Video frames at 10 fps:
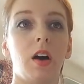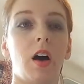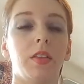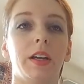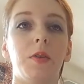
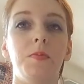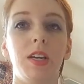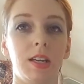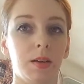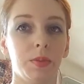on like a
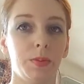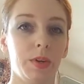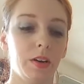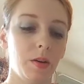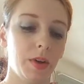medium
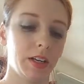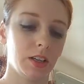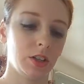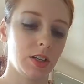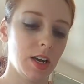speed on my
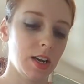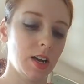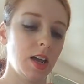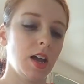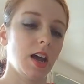KitchenAid,
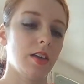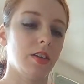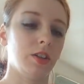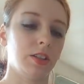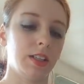and
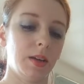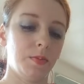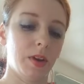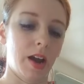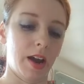then just keep
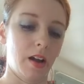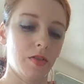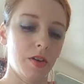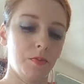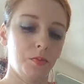an eye
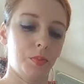on them.